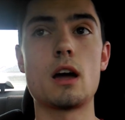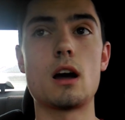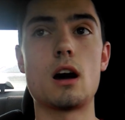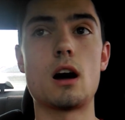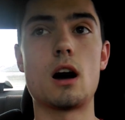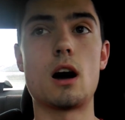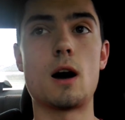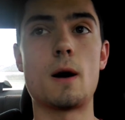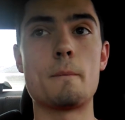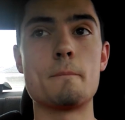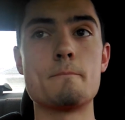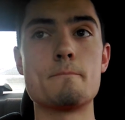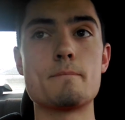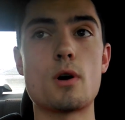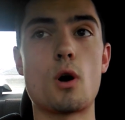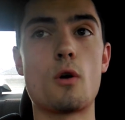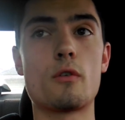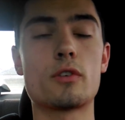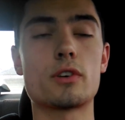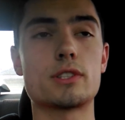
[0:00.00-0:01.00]

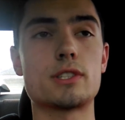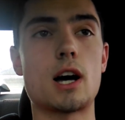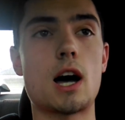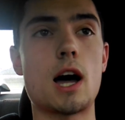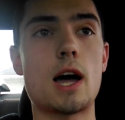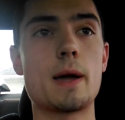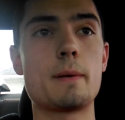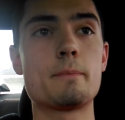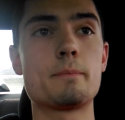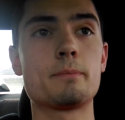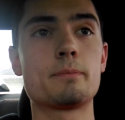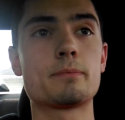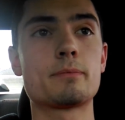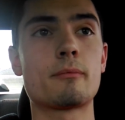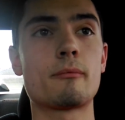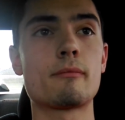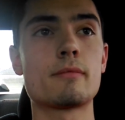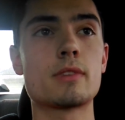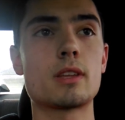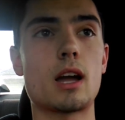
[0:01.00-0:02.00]
Over time,
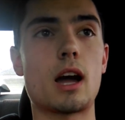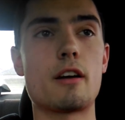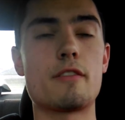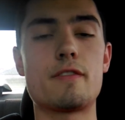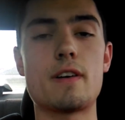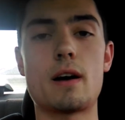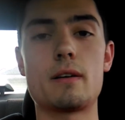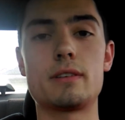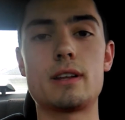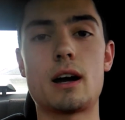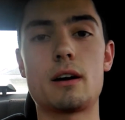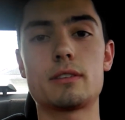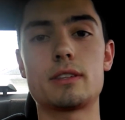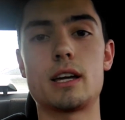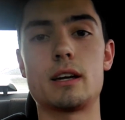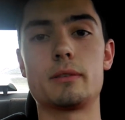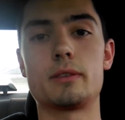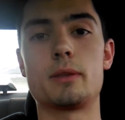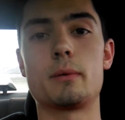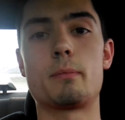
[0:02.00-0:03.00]
I found out
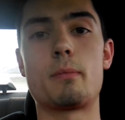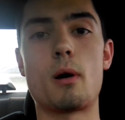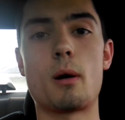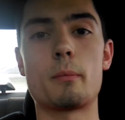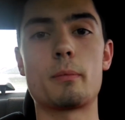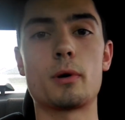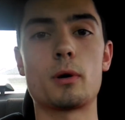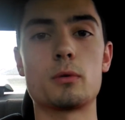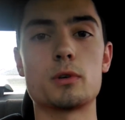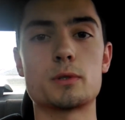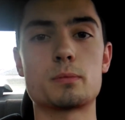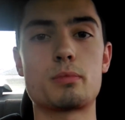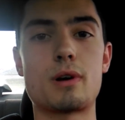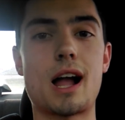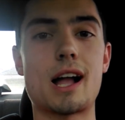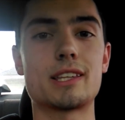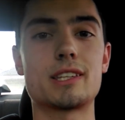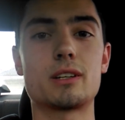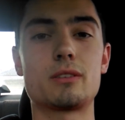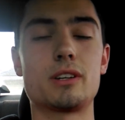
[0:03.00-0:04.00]
that the bumper was
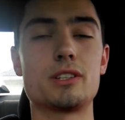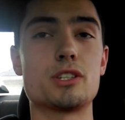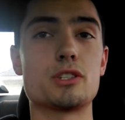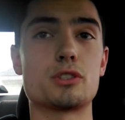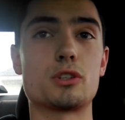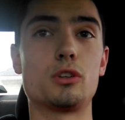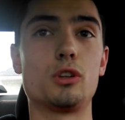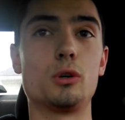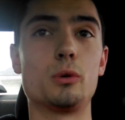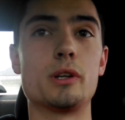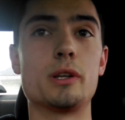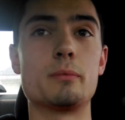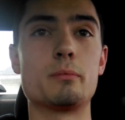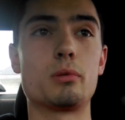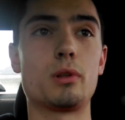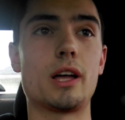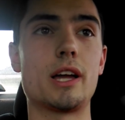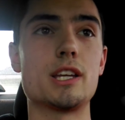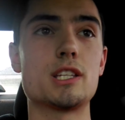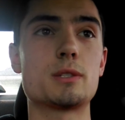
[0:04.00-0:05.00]
practically just glued in
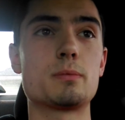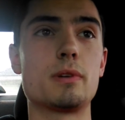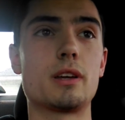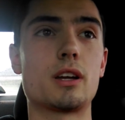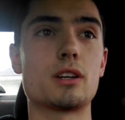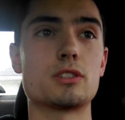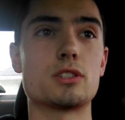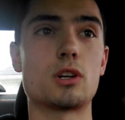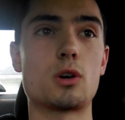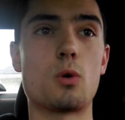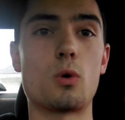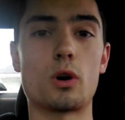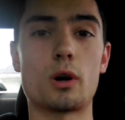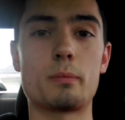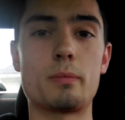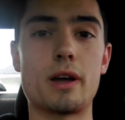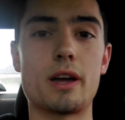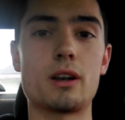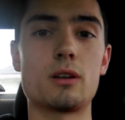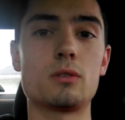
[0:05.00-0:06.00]
place because the quarter
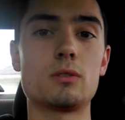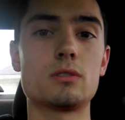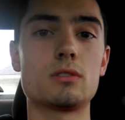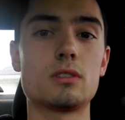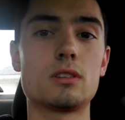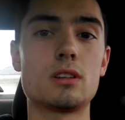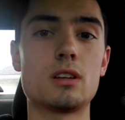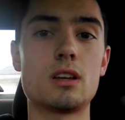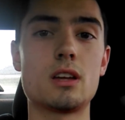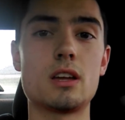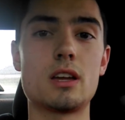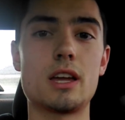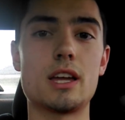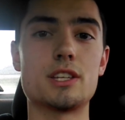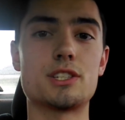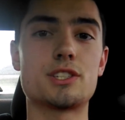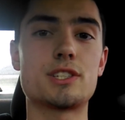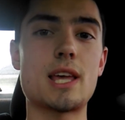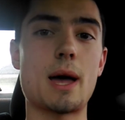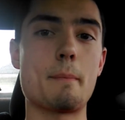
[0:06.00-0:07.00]
panel is
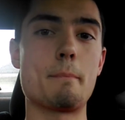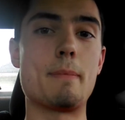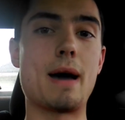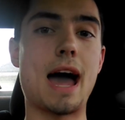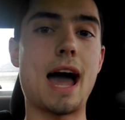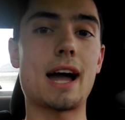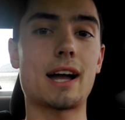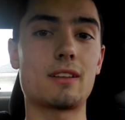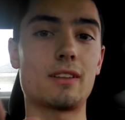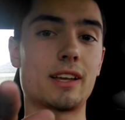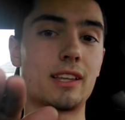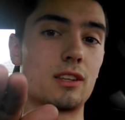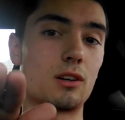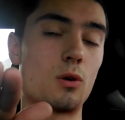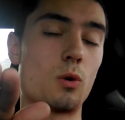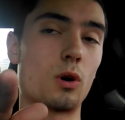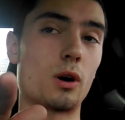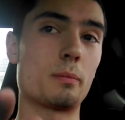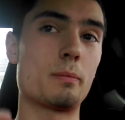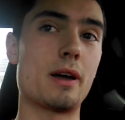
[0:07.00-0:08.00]
set back, like the
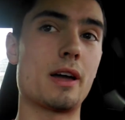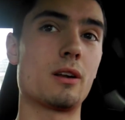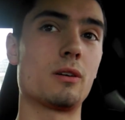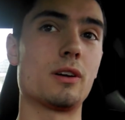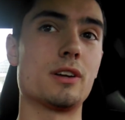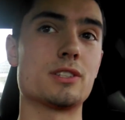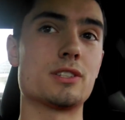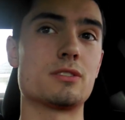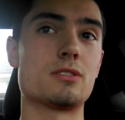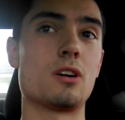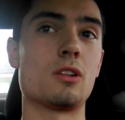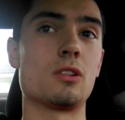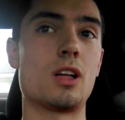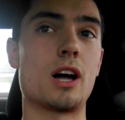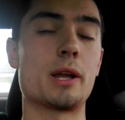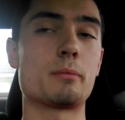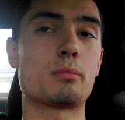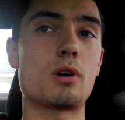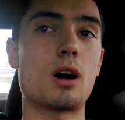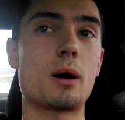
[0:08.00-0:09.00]
quarter panel isn't
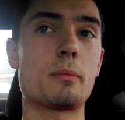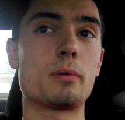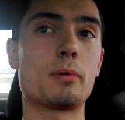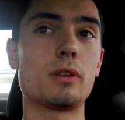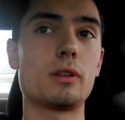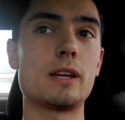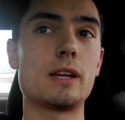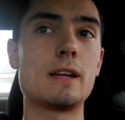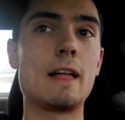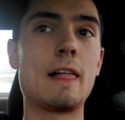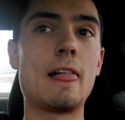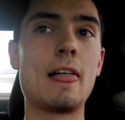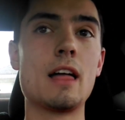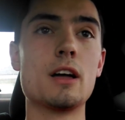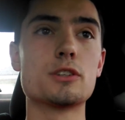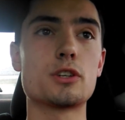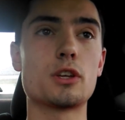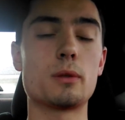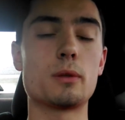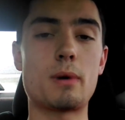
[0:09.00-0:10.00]
aligned properly.
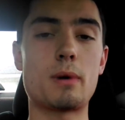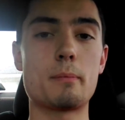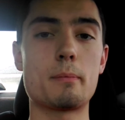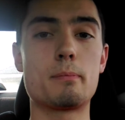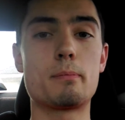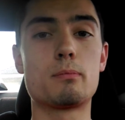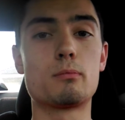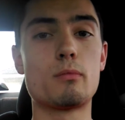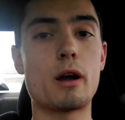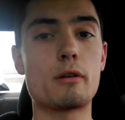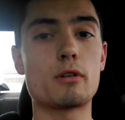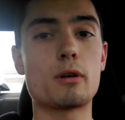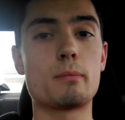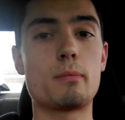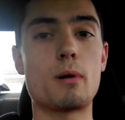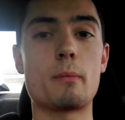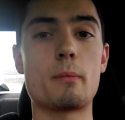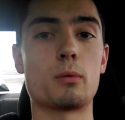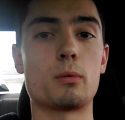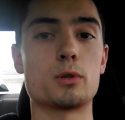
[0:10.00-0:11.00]
So my rear
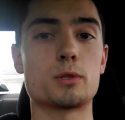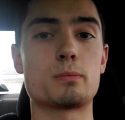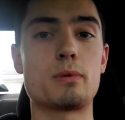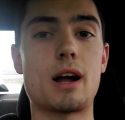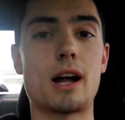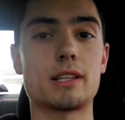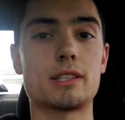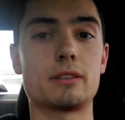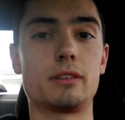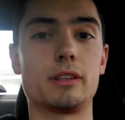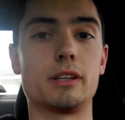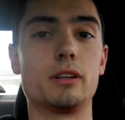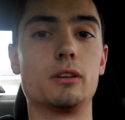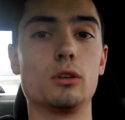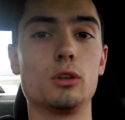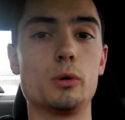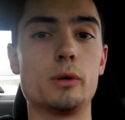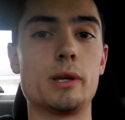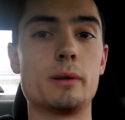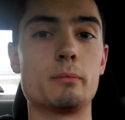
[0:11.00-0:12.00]
bumper was practically
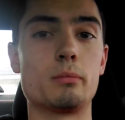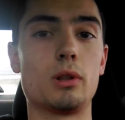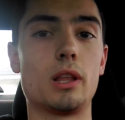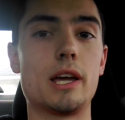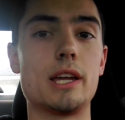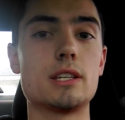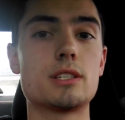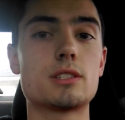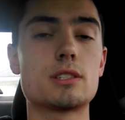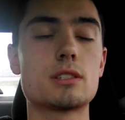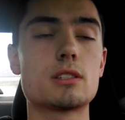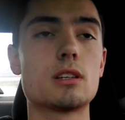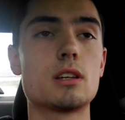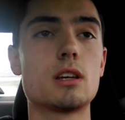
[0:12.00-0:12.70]
glued in place,